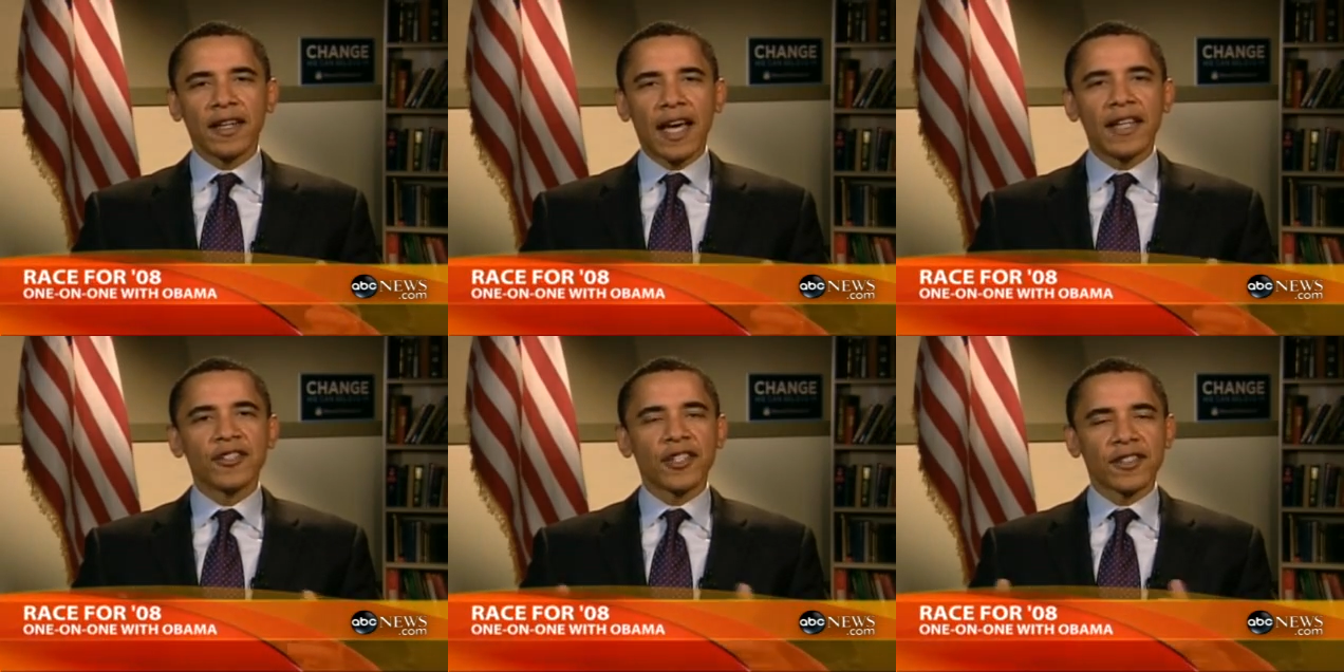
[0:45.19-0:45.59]

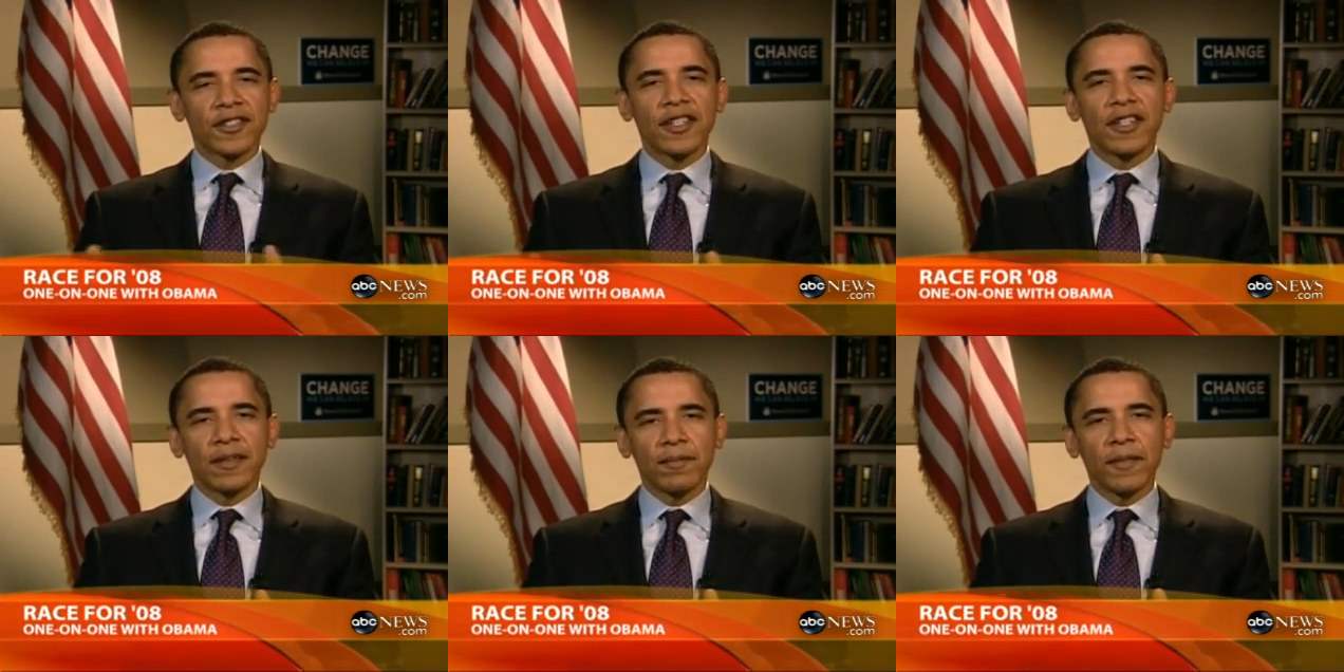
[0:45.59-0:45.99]
not
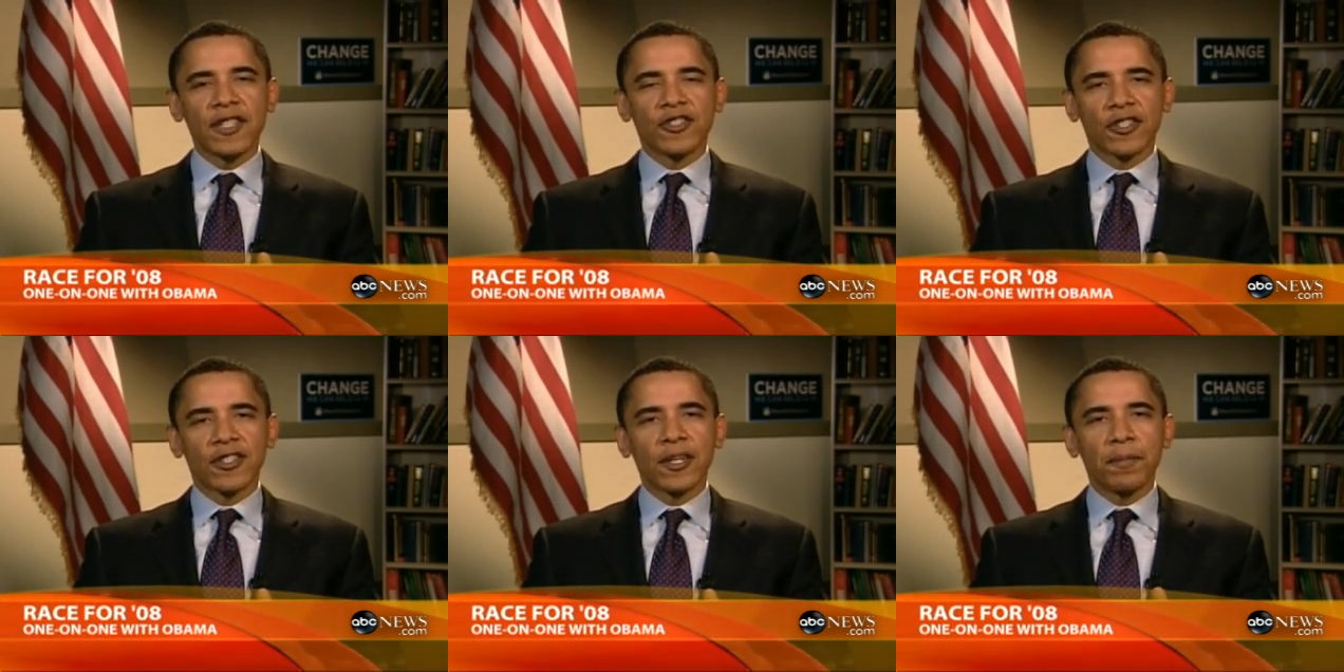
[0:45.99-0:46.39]
just in
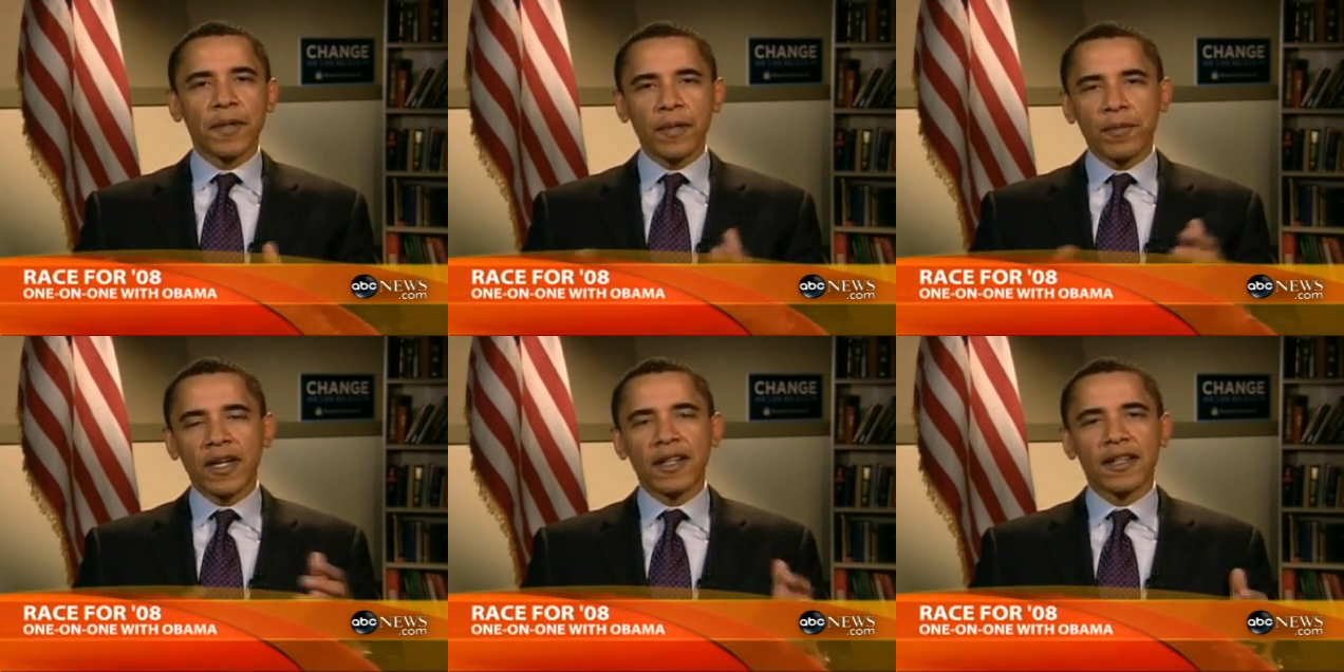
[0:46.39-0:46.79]

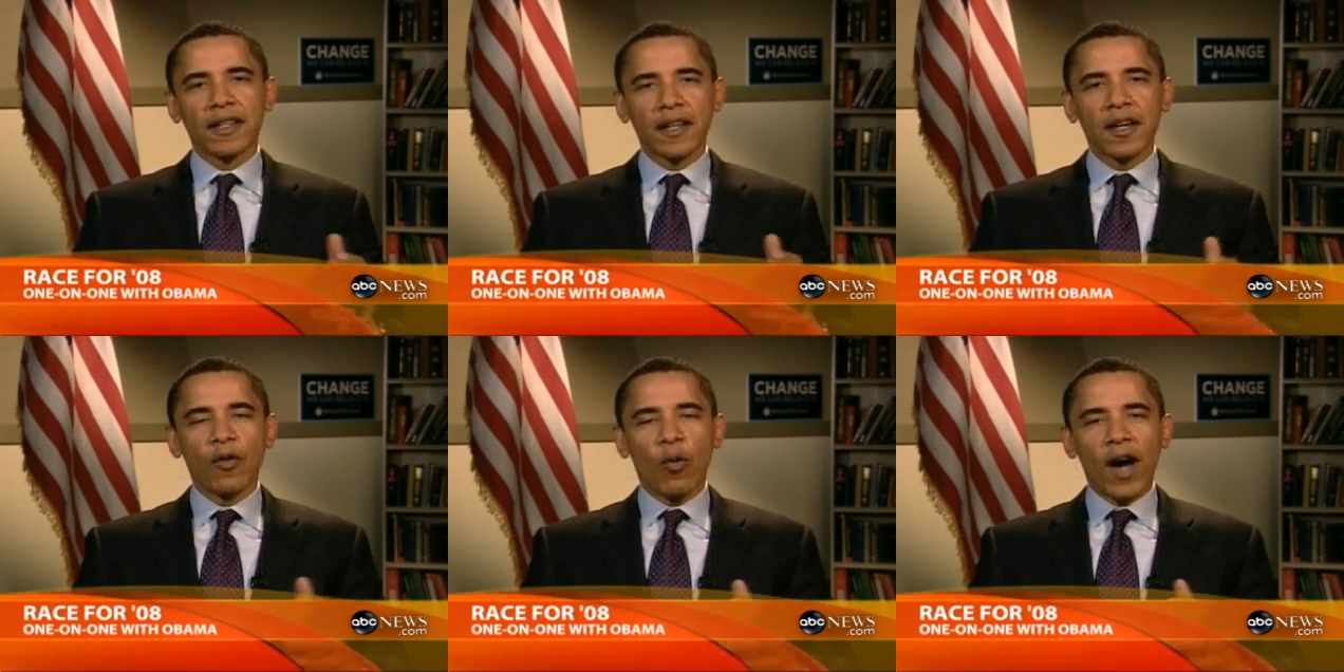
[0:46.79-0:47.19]
Mississippi, but
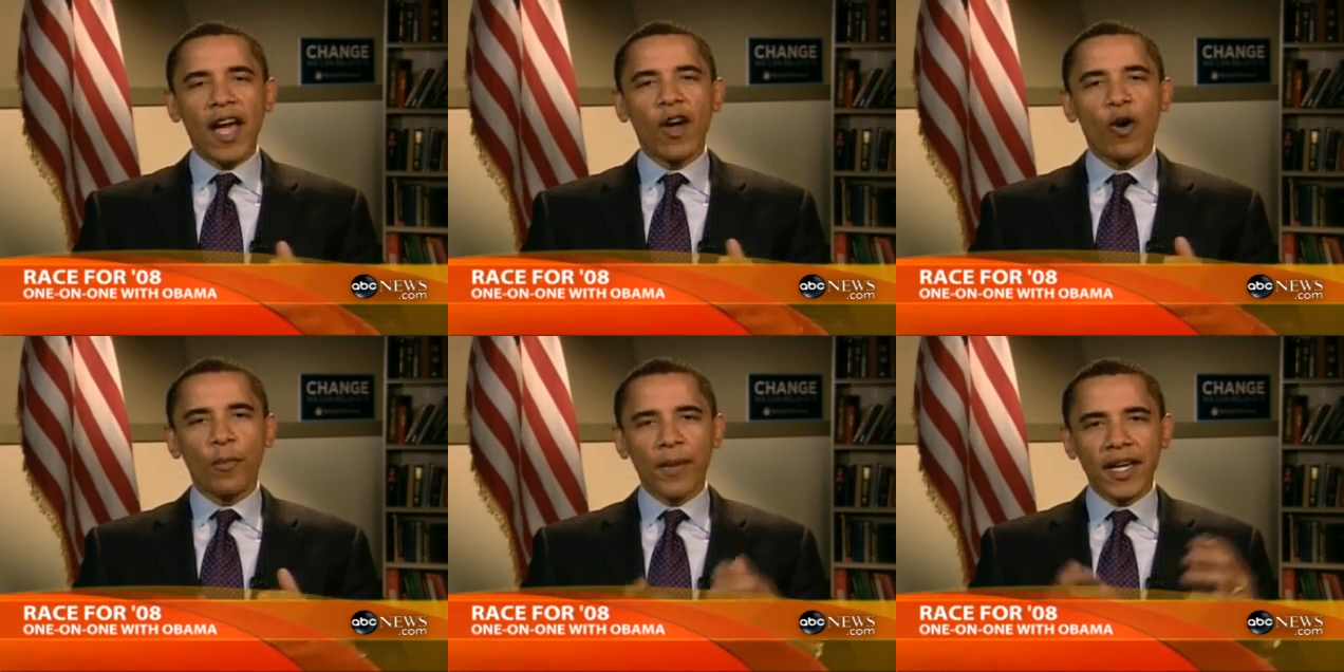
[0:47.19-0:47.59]

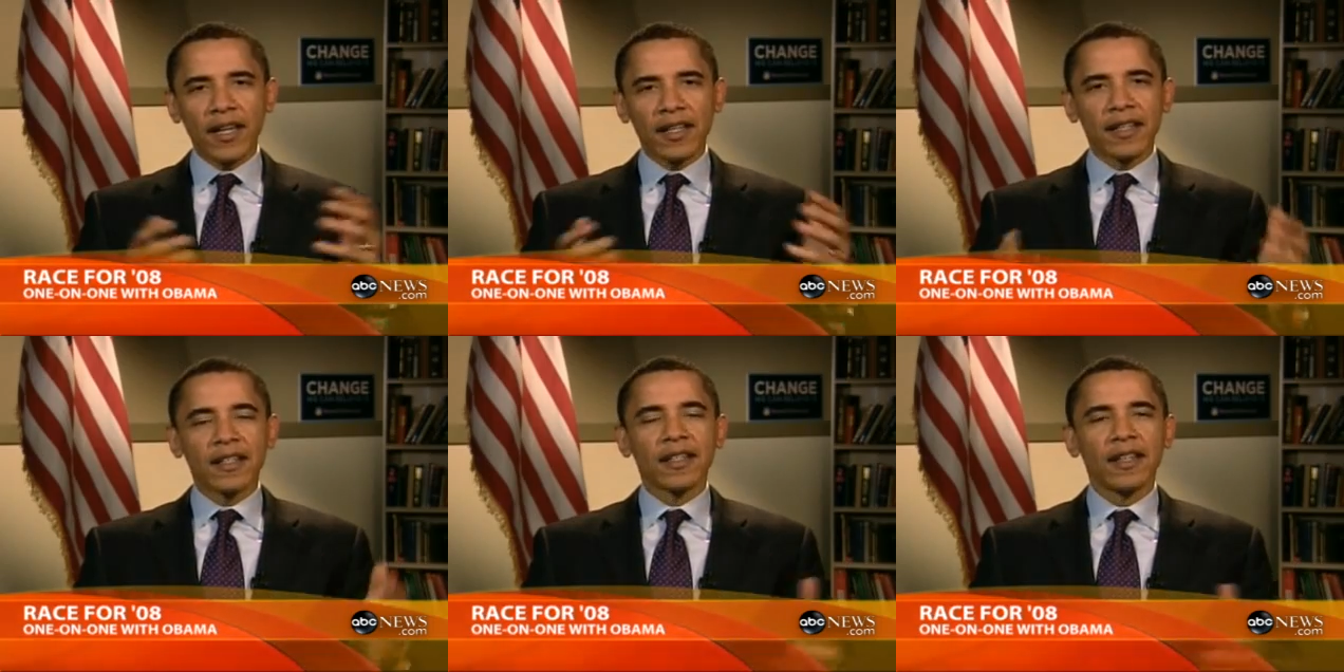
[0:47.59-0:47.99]

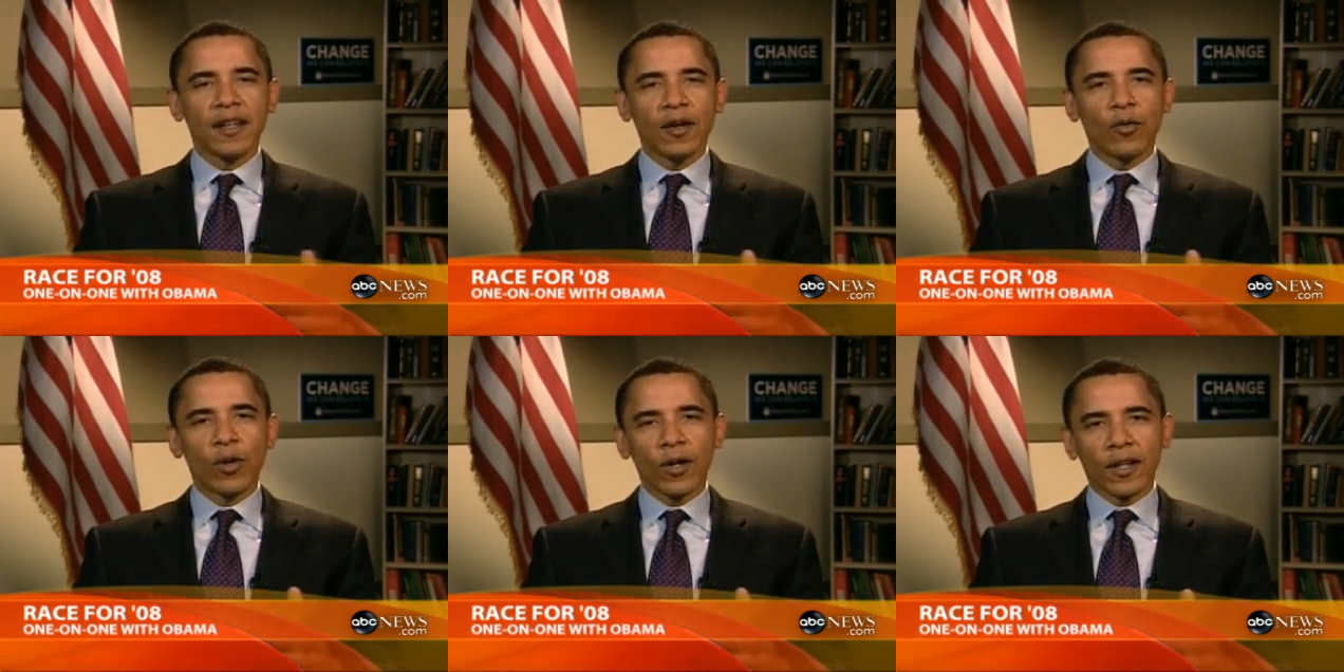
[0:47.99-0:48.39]
Wyoming, and
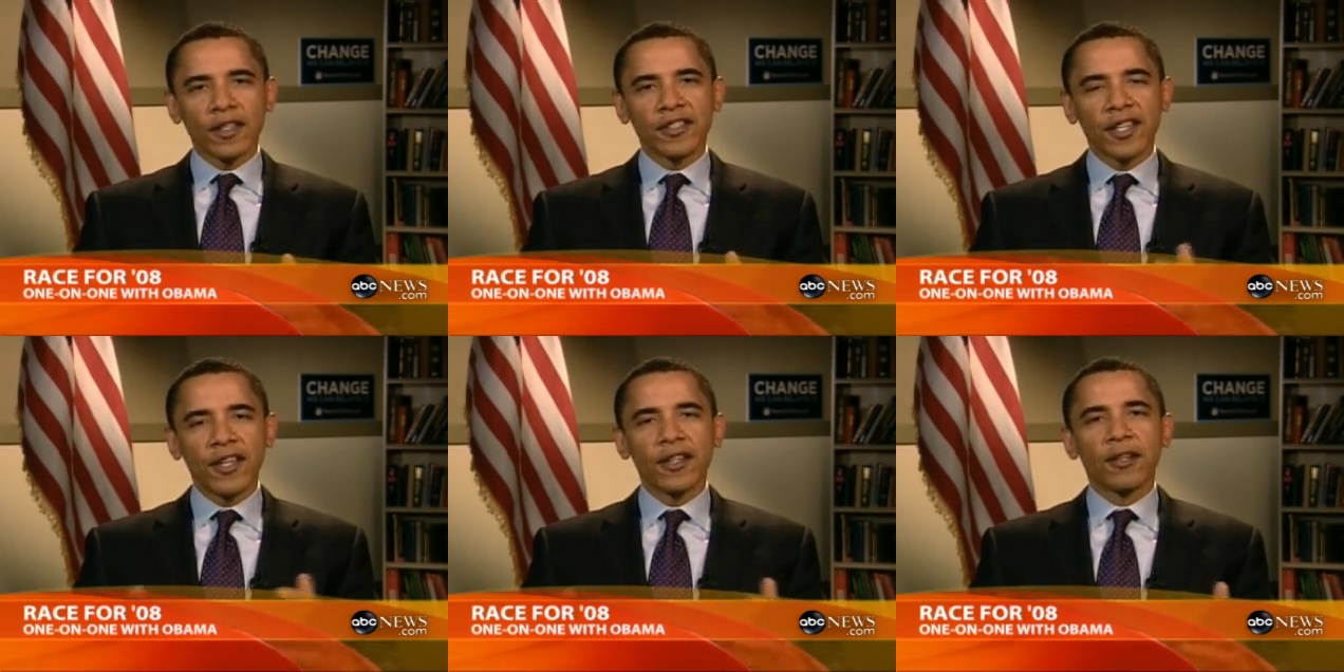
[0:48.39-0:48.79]
we're
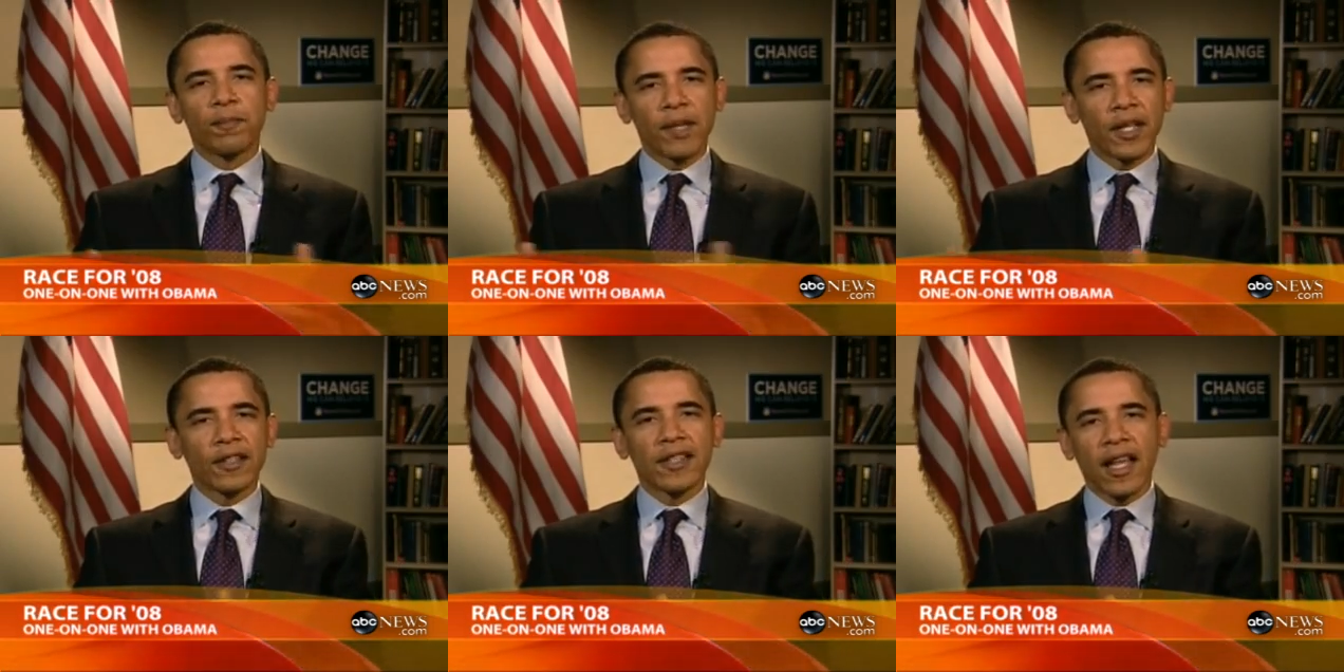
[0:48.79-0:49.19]
continuing to
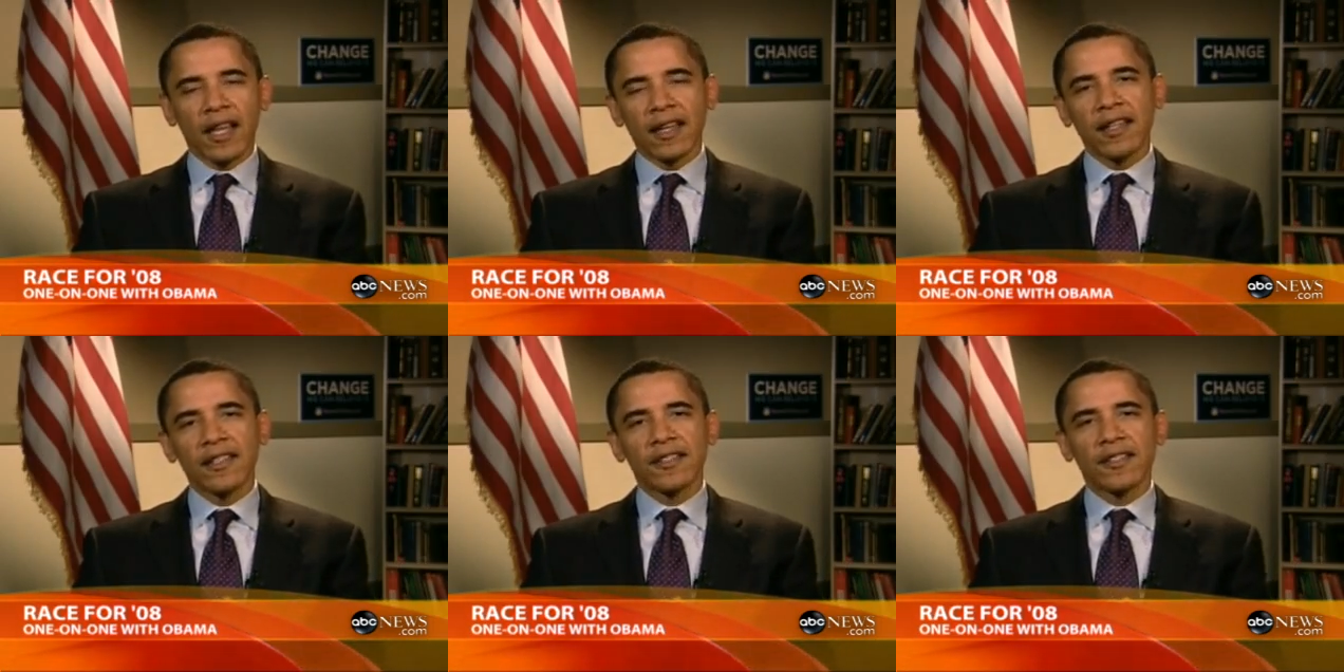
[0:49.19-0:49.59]
build
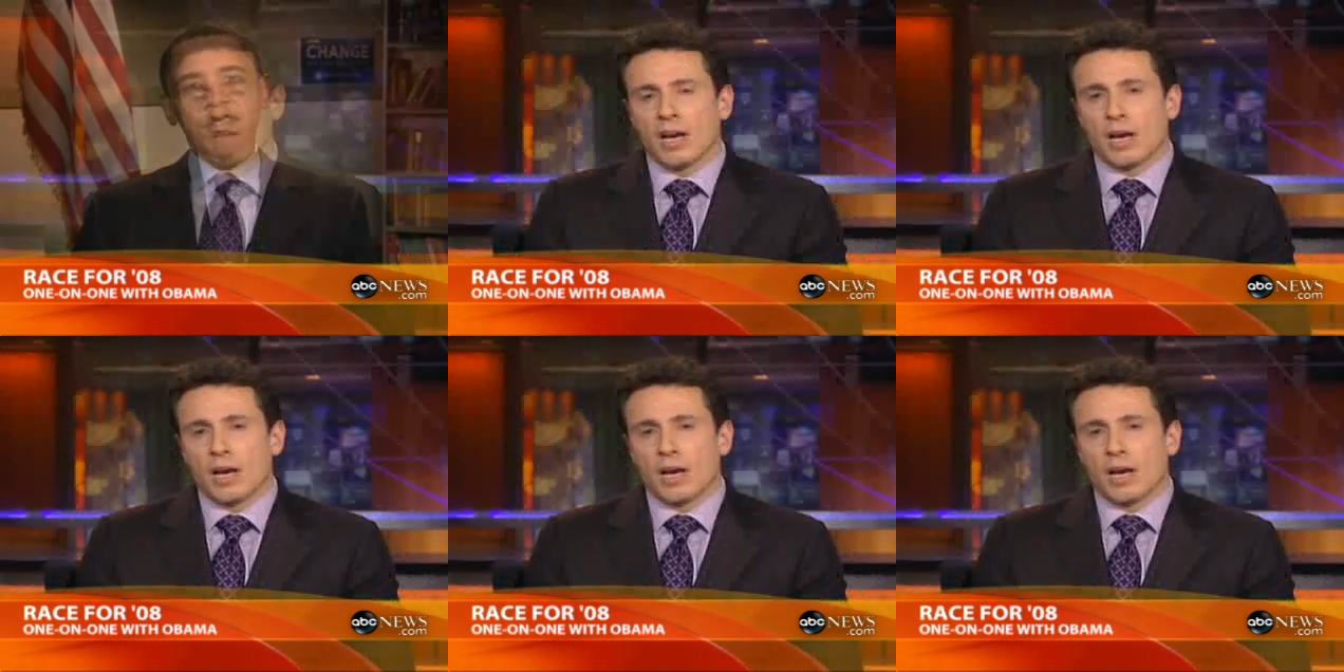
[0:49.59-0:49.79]
delegates.